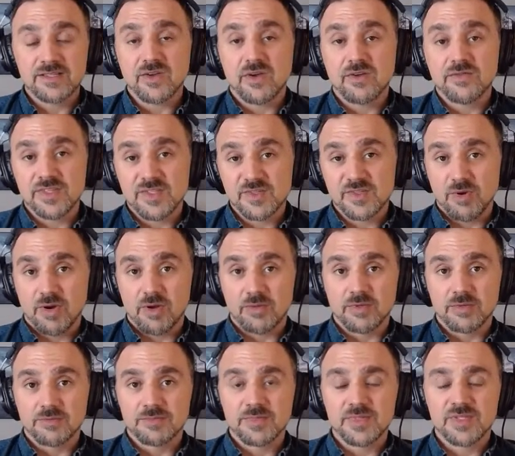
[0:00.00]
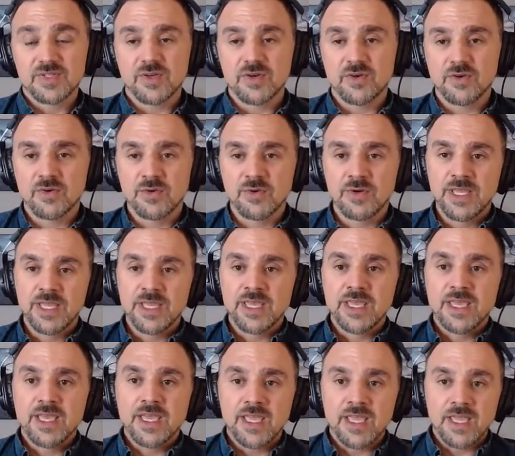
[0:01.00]
to solve this problem. So,
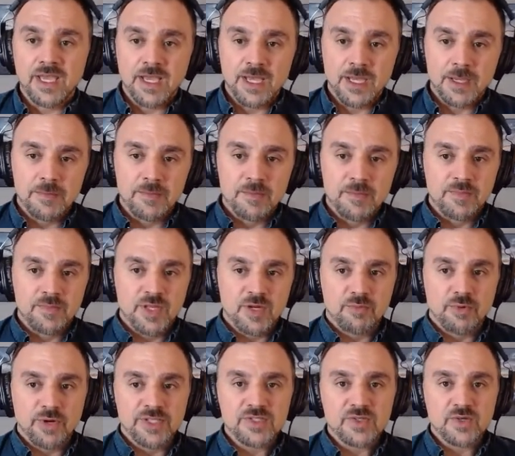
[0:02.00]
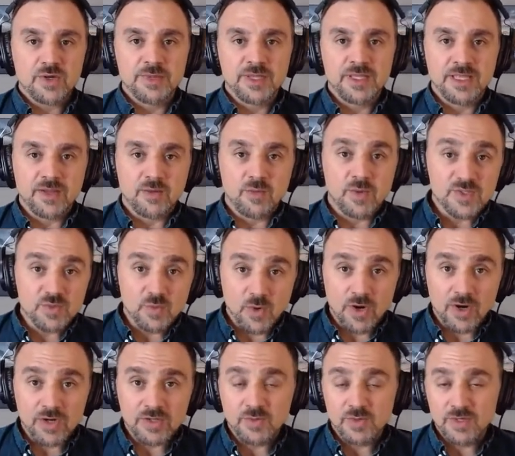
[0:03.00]
brainstorming like what's
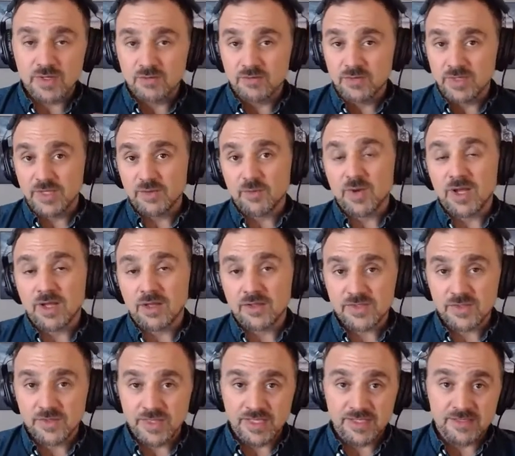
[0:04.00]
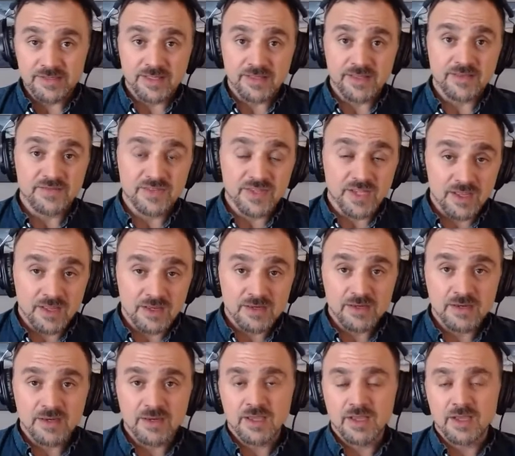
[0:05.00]
worked, what really well. So things that they've
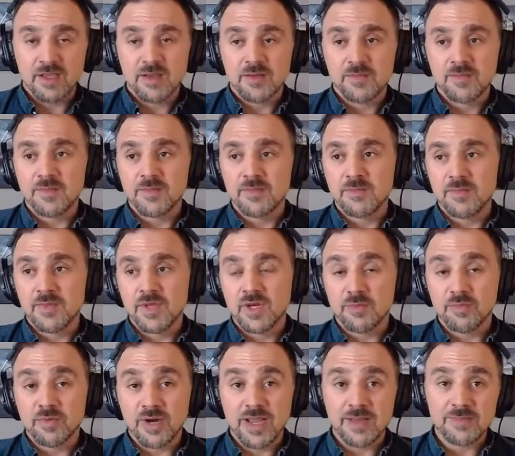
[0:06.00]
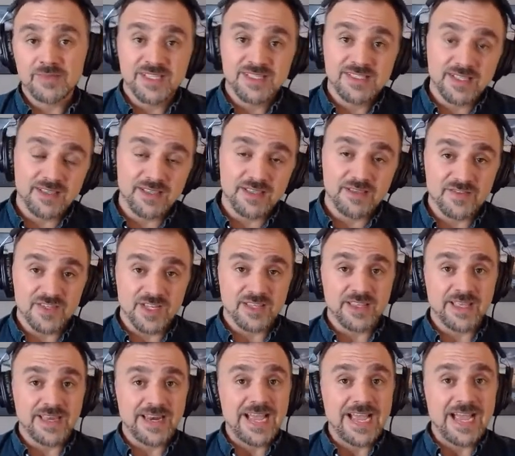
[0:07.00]
done, perhaps things that they've
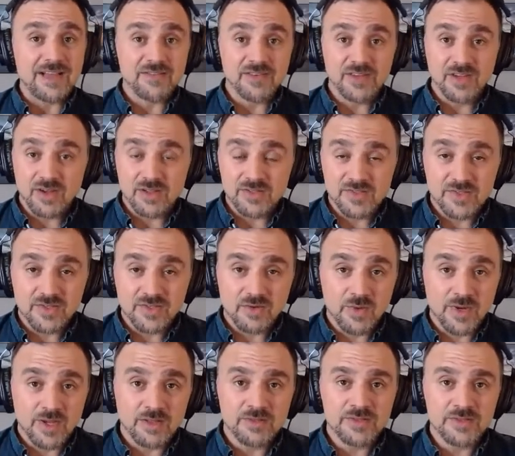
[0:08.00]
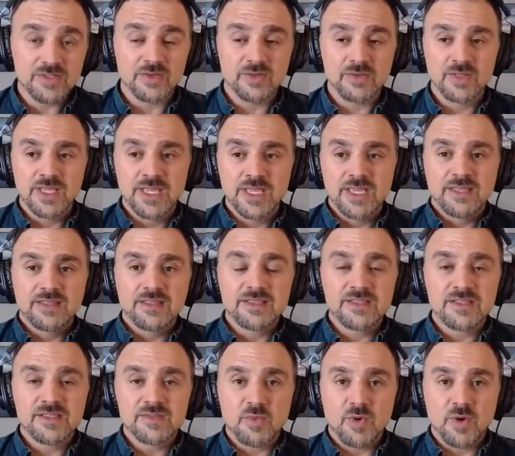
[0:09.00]
done that haven't gone so well. So
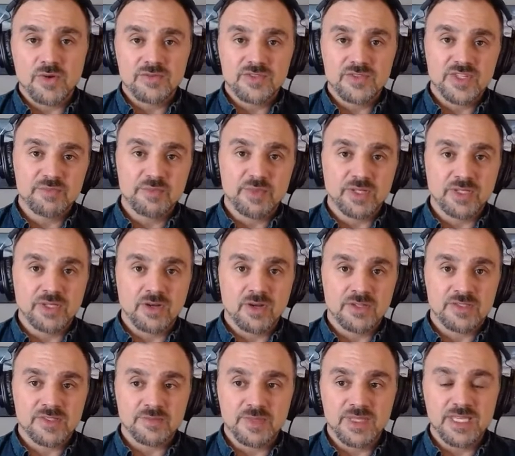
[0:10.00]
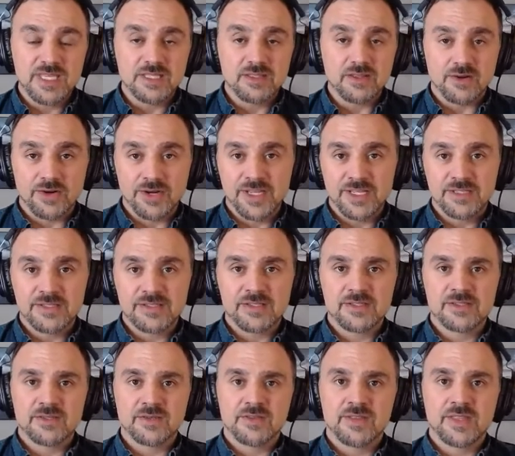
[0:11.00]
this is more of just building on some key
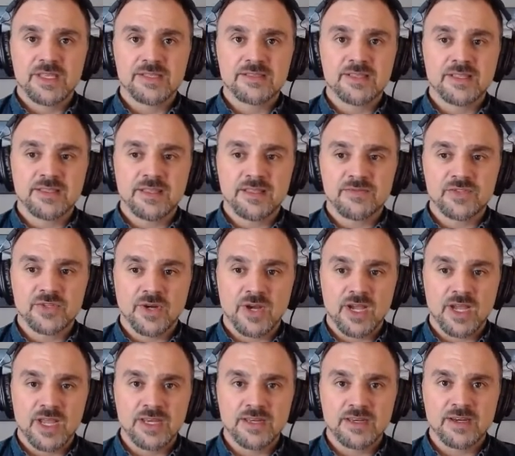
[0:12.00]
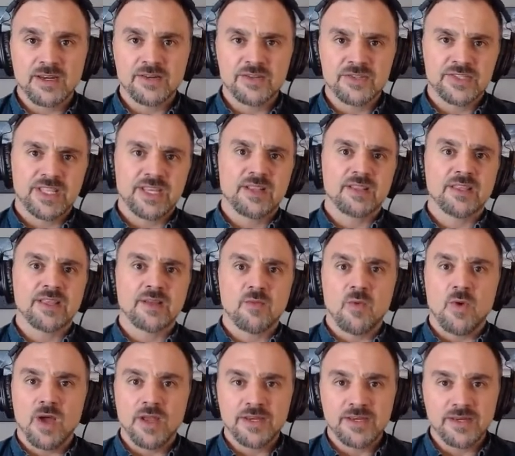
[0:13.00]
learnings. So things that they've tried and understanding like,
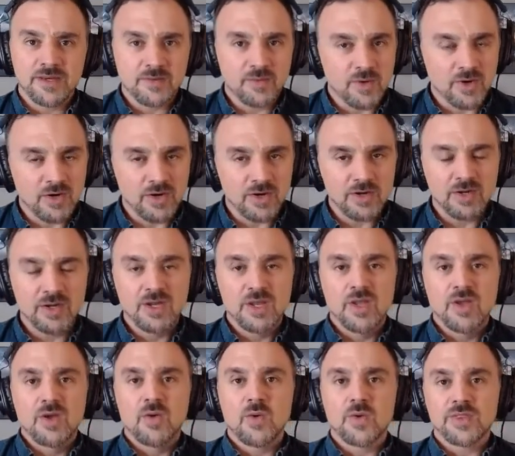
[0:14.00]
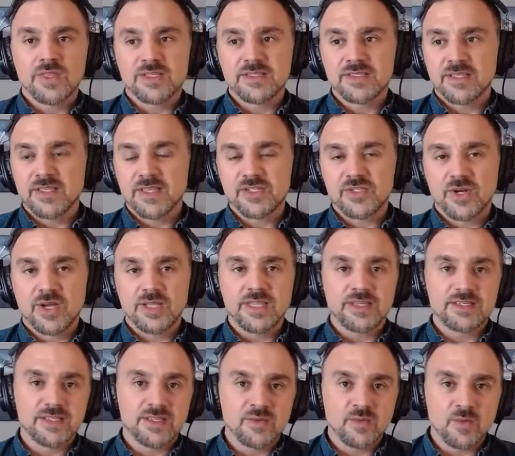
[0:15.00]
why did it work? Or things that they tried
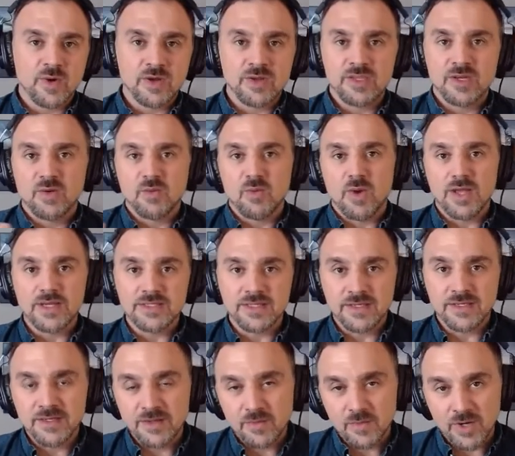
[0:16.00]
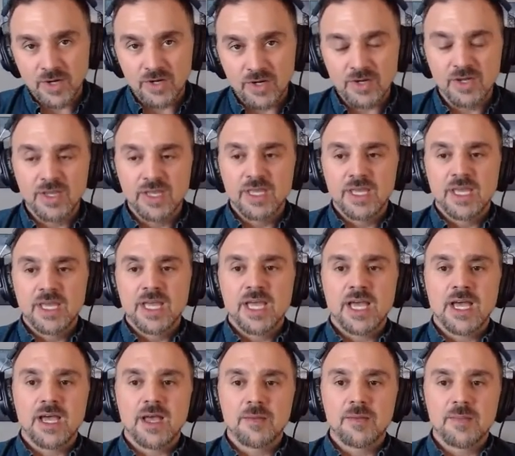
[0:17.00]
that didn't work, why didn't it work?
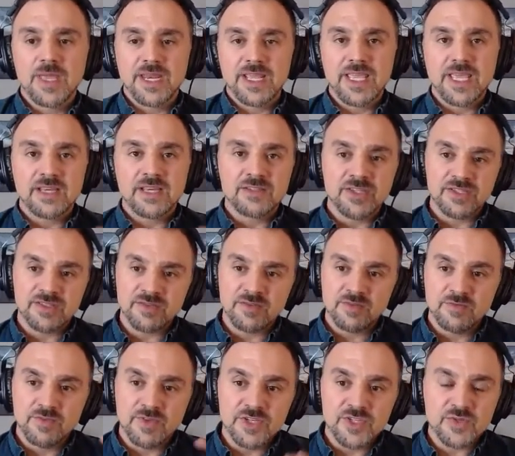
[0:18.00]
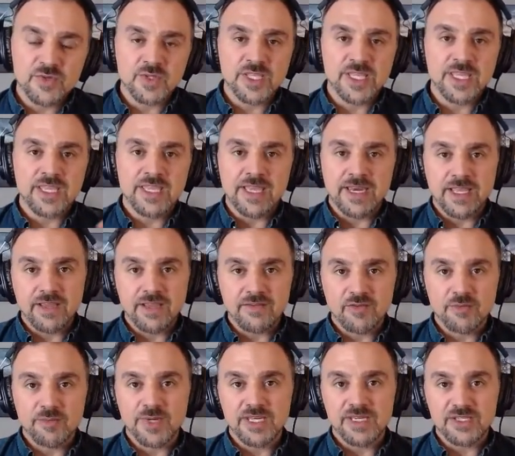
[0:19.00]
And again, just visually getting
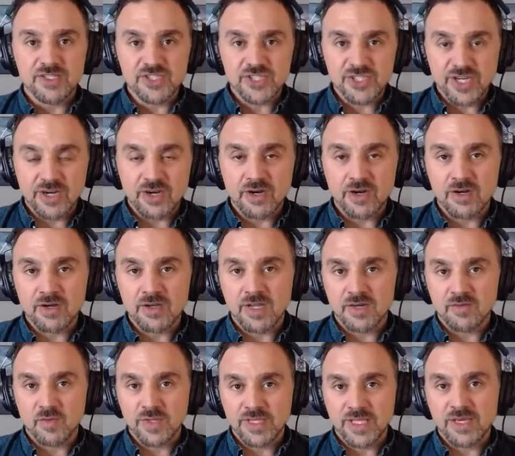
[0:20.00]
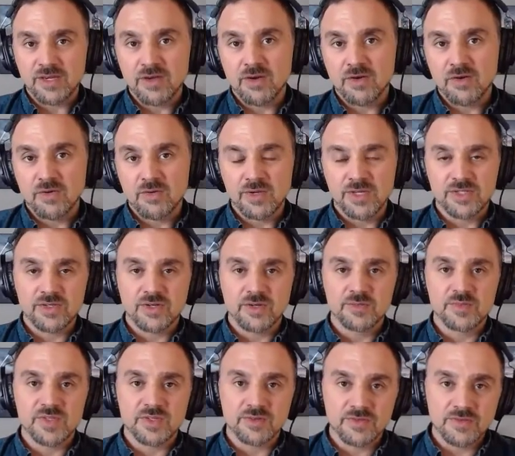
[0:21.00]
everybody to share kind of what they know in
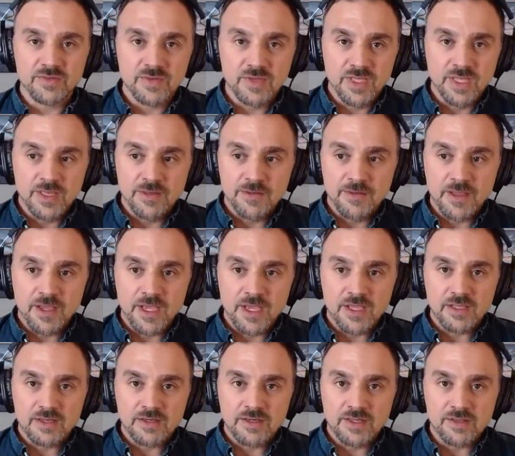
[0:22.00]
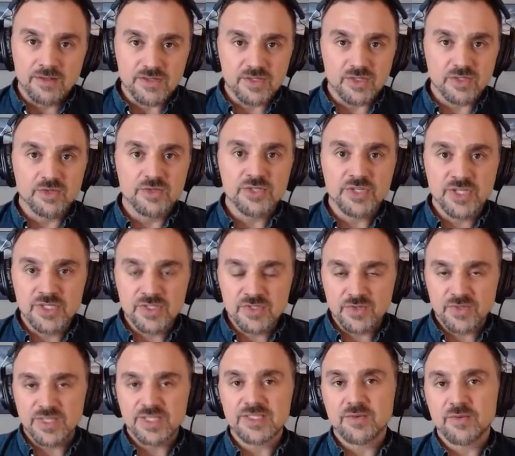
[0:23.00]
terms of either
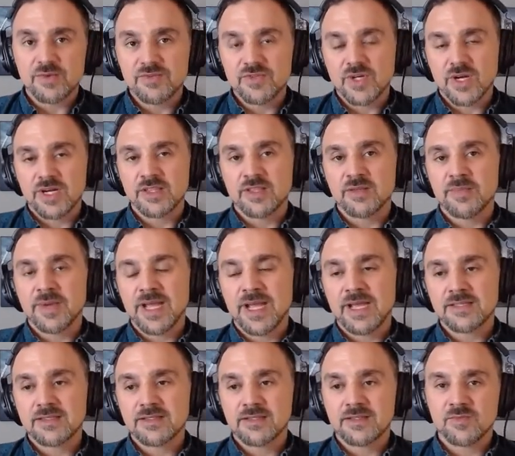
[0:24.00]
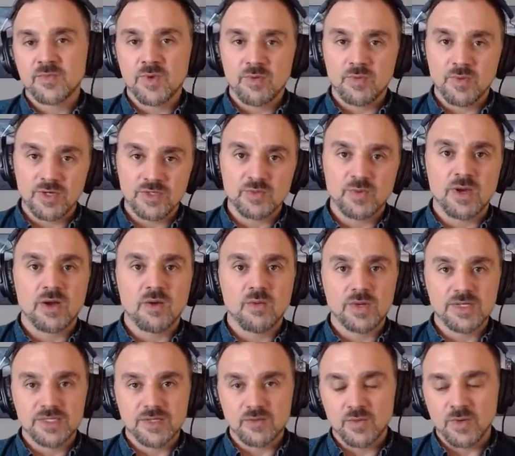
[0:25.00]
solutions or things that we've tried in the past, what worked well,
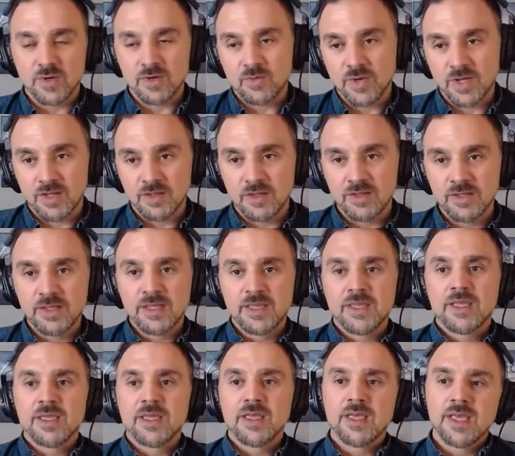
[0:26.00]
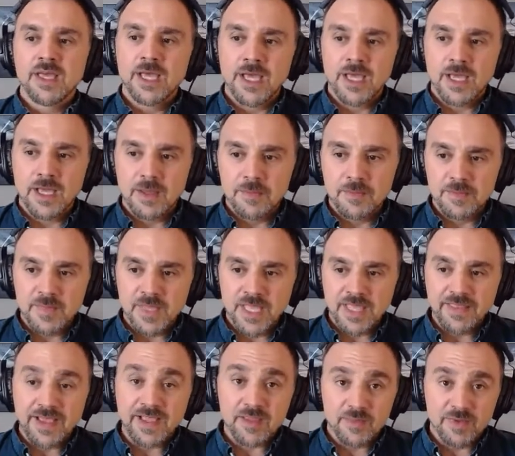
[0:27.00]
what didn't work well.
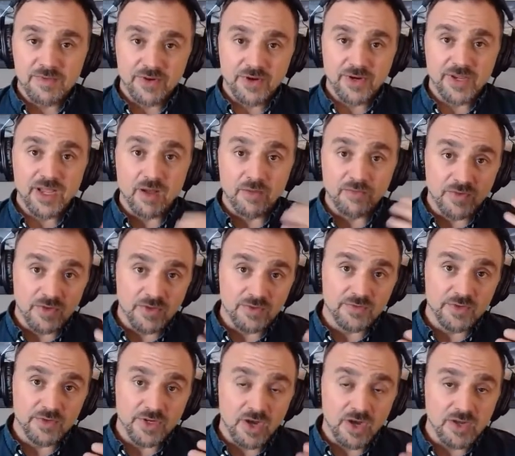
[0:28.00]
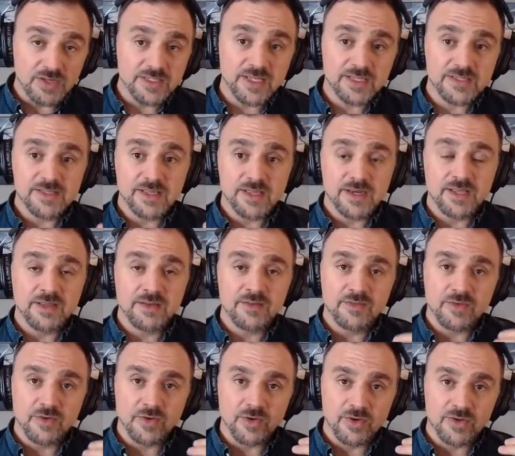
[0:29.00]
And that can be very helpful for context
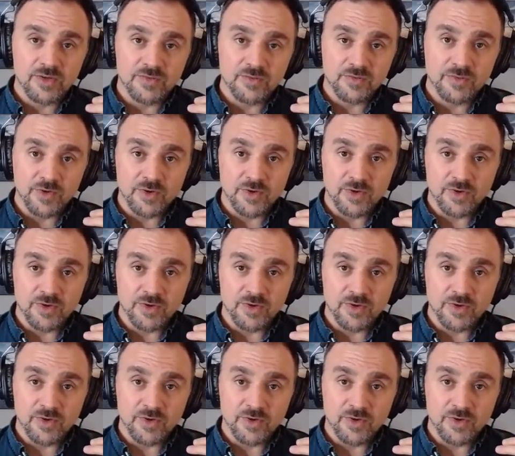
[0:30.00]
setting, for